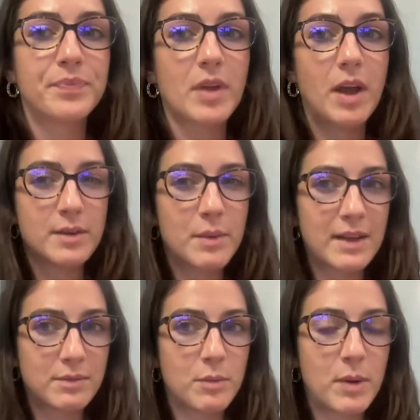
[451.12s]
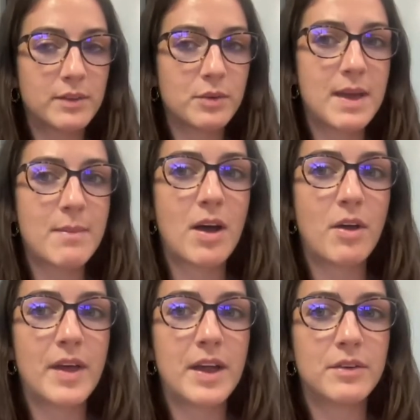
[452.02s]
if someone hasn't replied to your email,
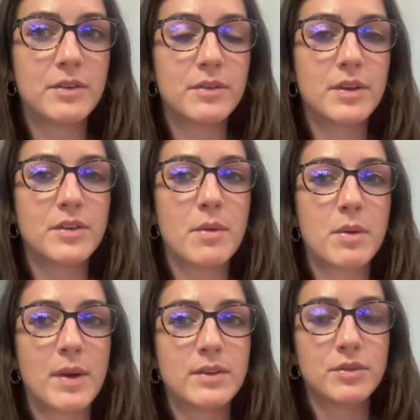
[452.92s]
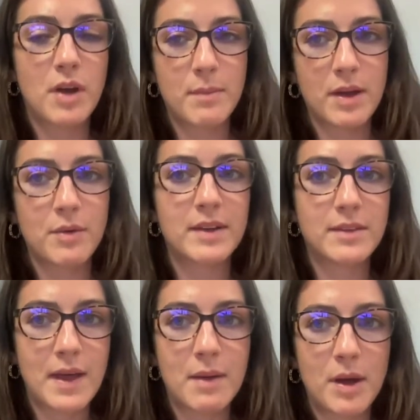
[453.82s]
then you don't want to waste your time by creating
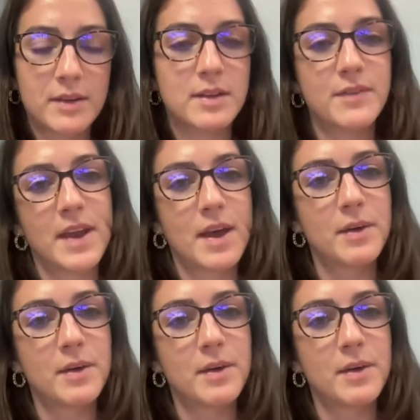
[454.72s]
that personalized video.